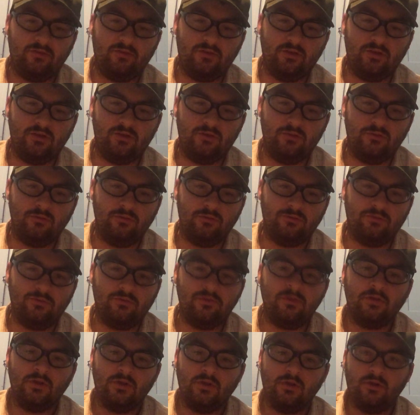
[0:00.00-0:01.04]

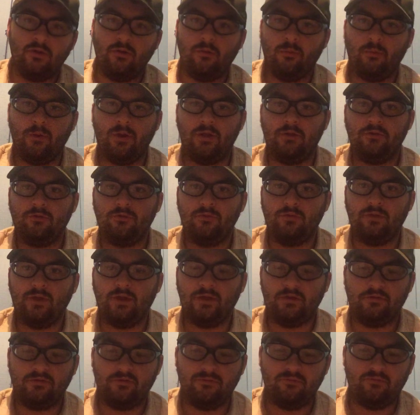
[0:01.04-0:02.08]
ACUs around
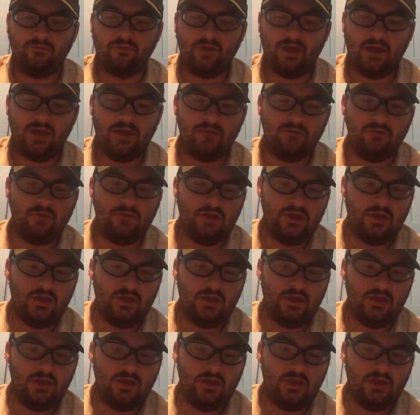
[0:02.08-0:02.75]
2005.